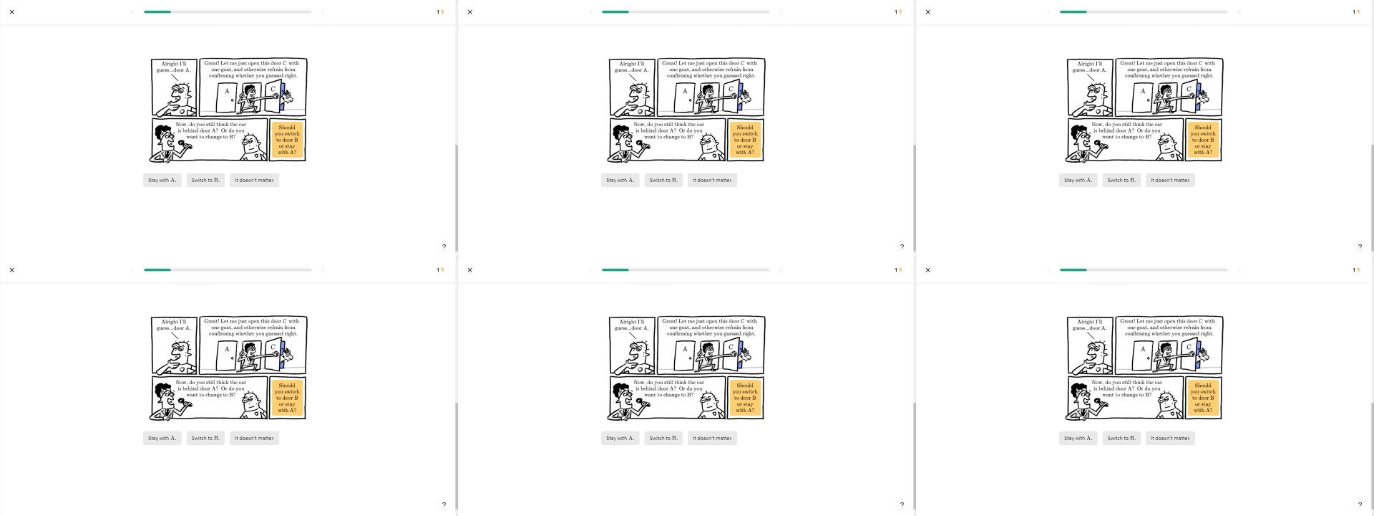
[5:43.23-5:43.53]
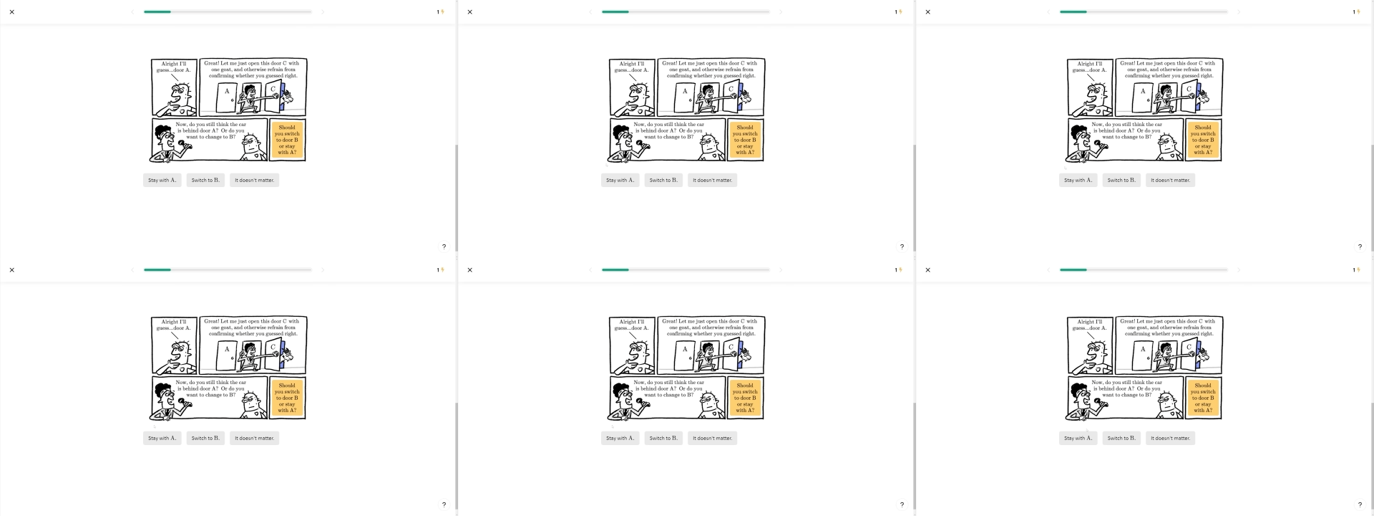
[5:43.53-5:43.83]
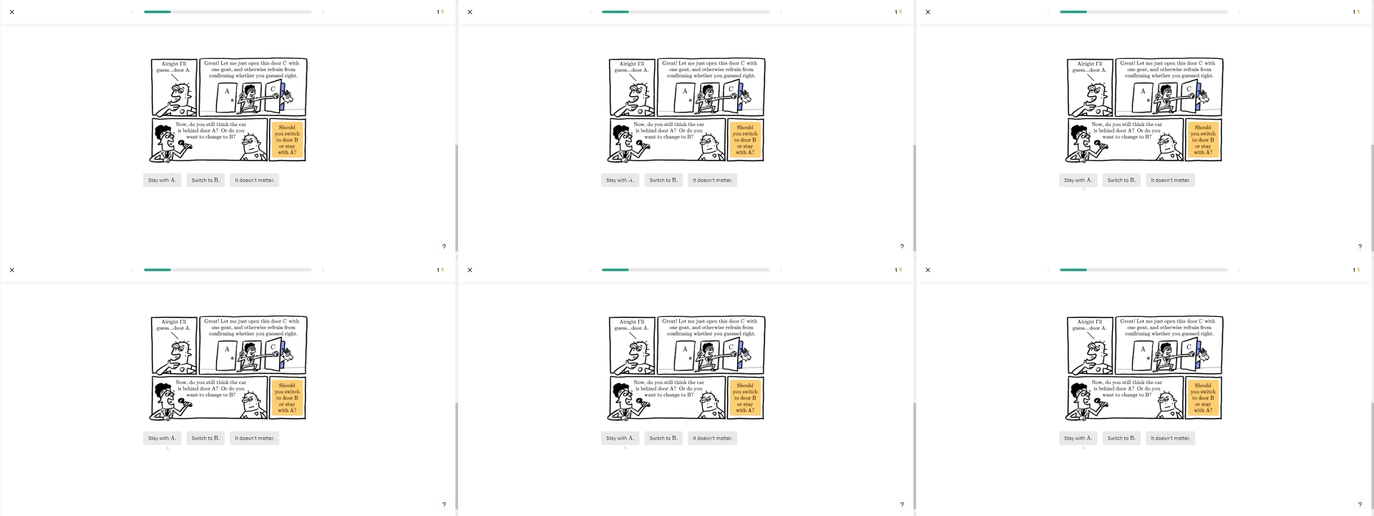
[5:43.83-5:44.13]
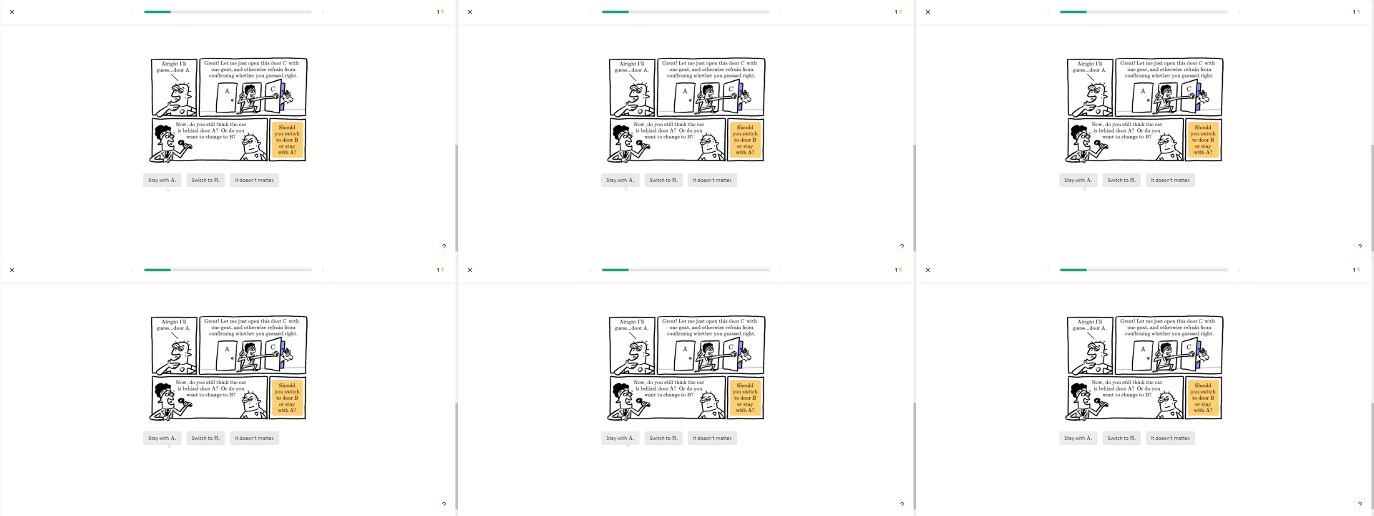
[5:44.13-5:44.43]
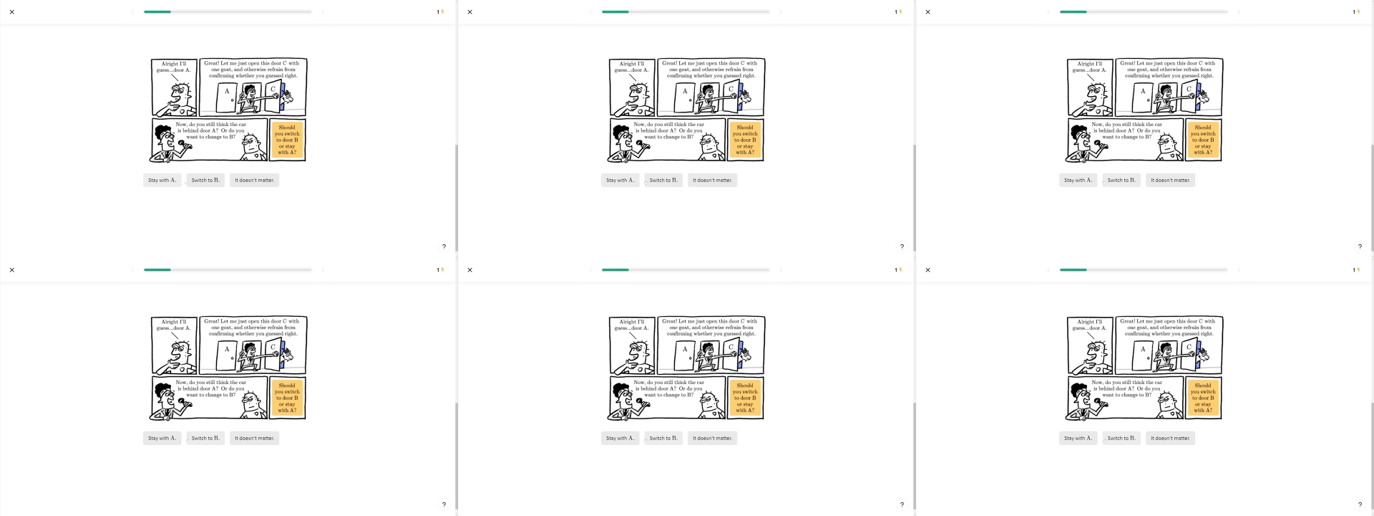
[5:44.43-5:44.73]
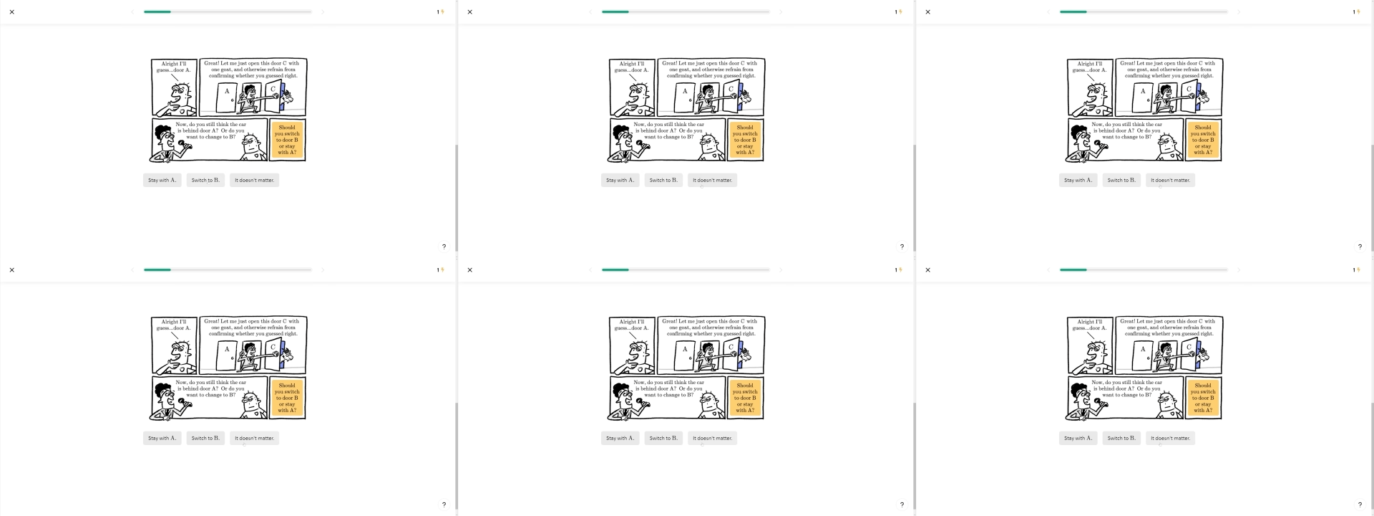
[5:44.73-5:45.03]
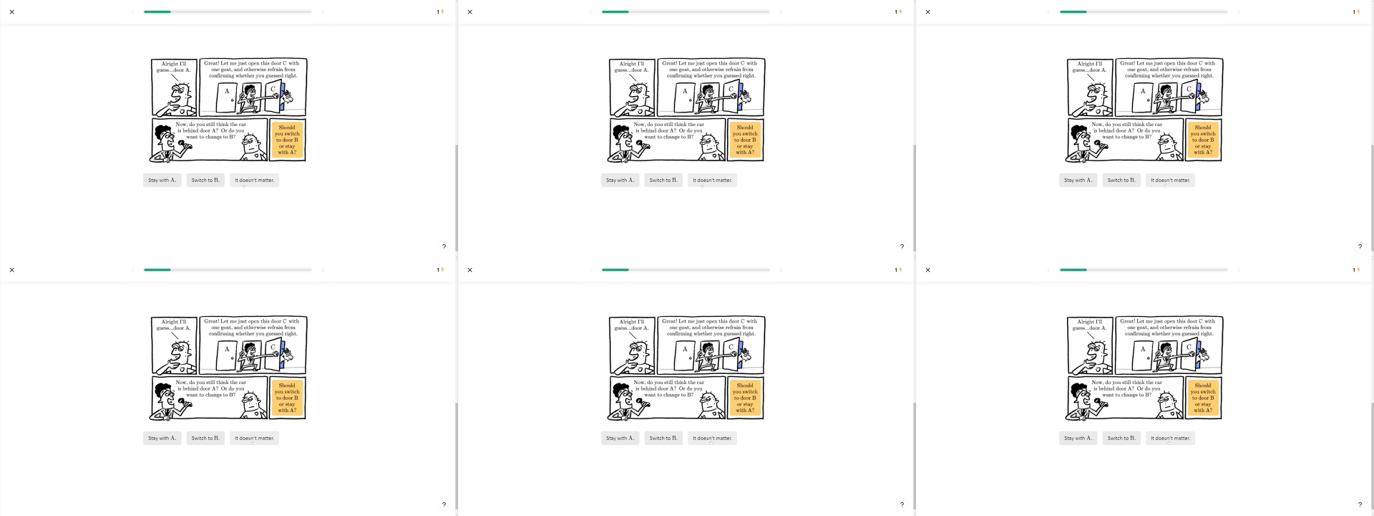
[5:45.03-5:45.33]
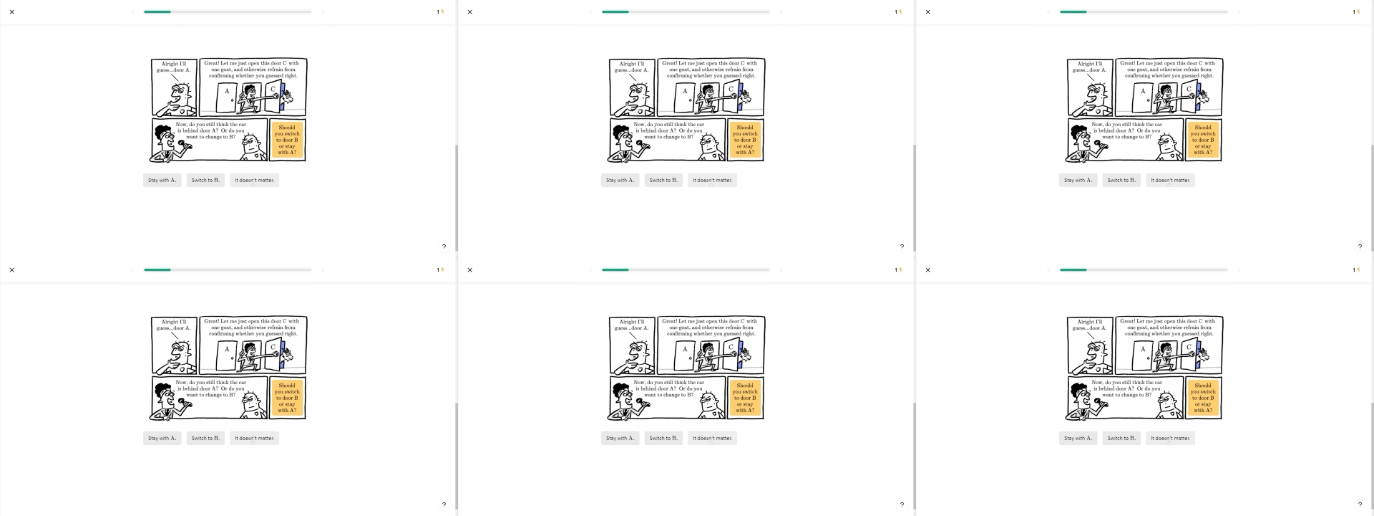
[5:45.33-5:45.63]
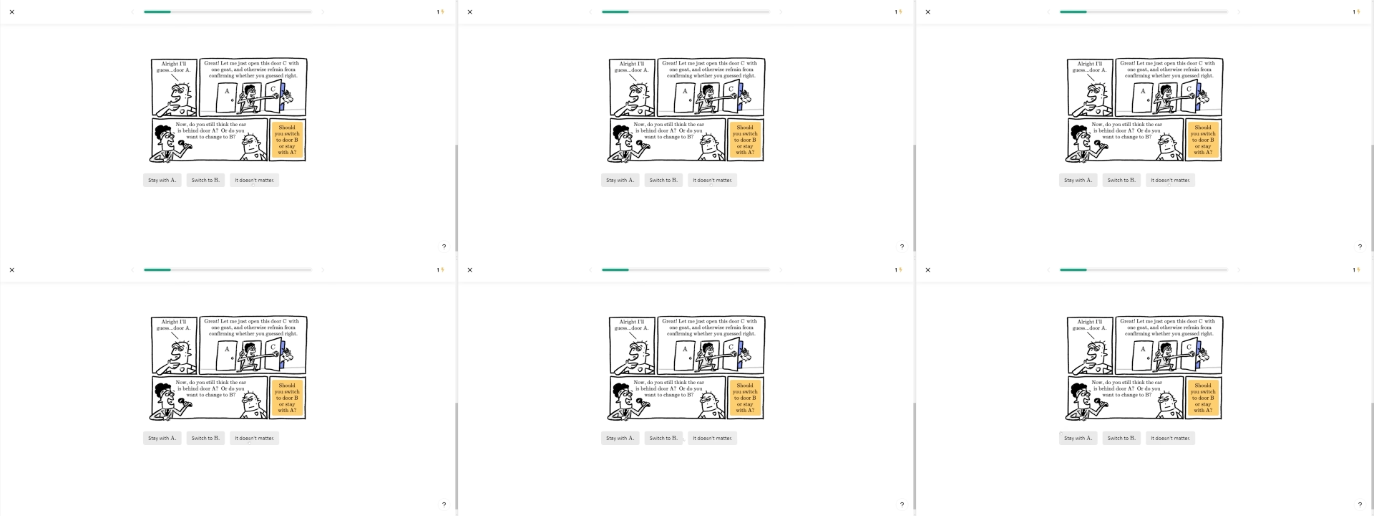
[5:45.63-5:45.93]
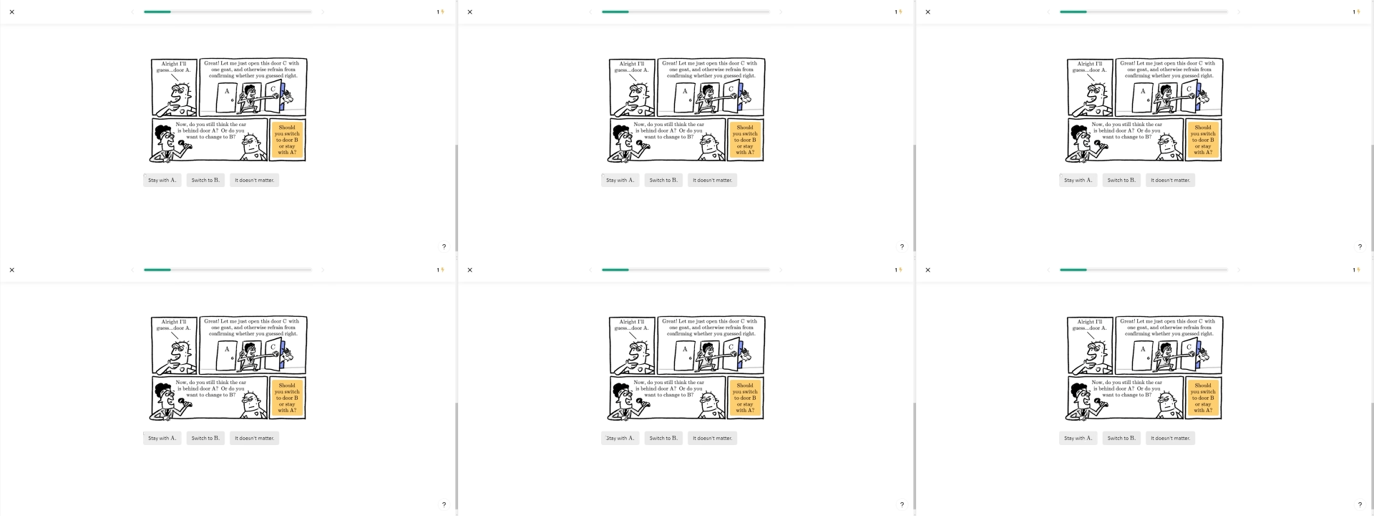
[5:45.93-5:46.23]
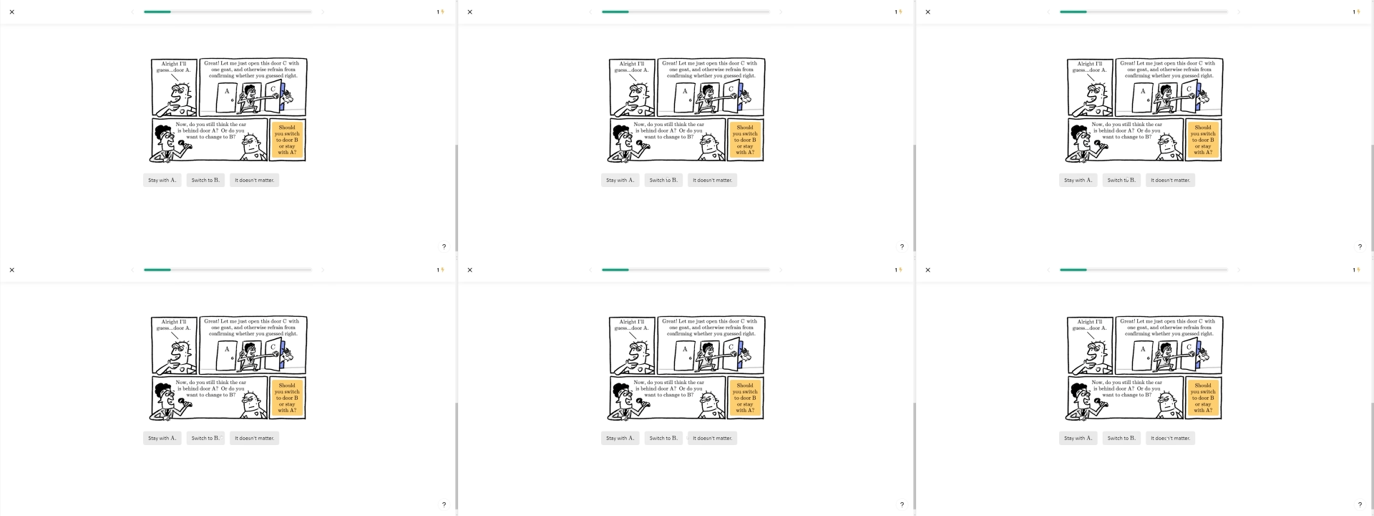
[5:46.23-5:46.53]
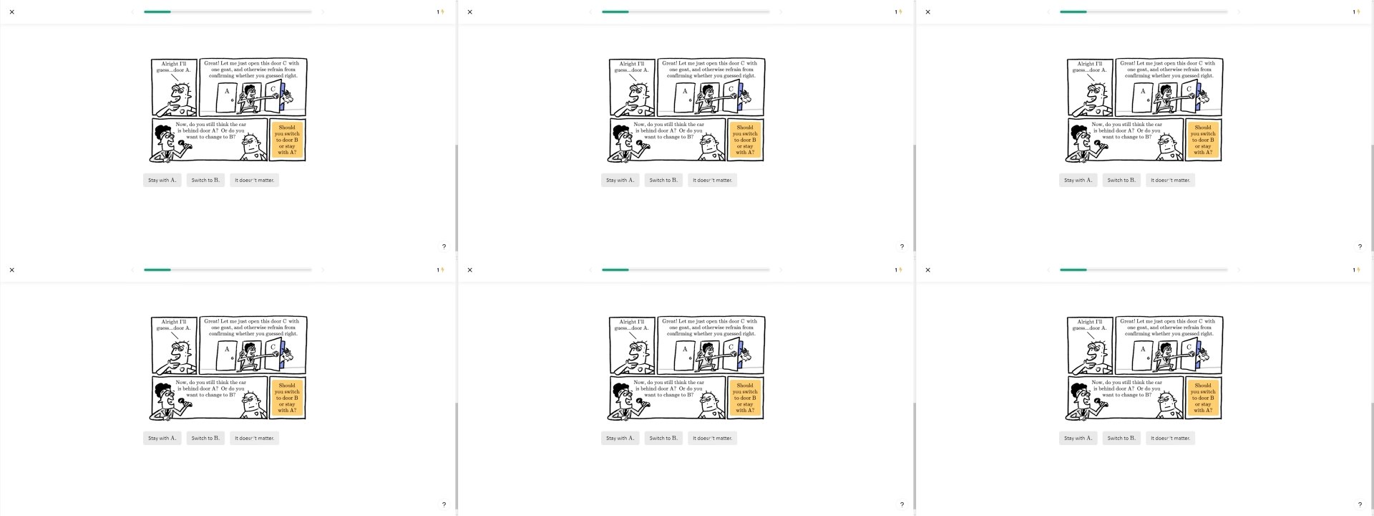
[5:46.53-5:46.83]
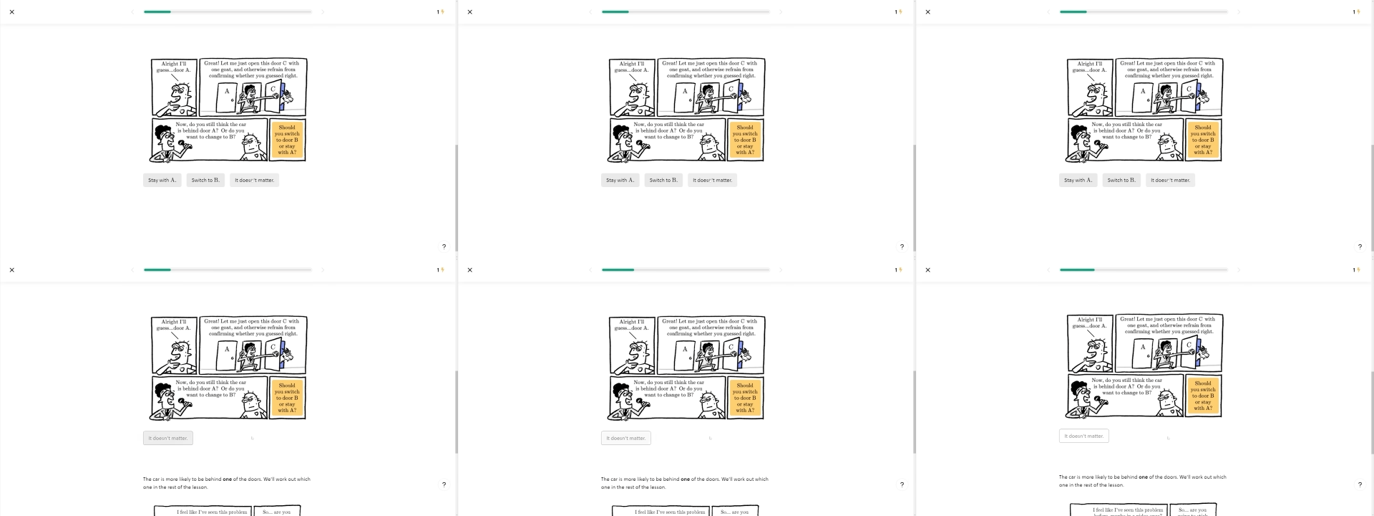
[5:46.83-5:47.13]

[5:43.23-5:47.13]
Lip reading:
(no speaker visible)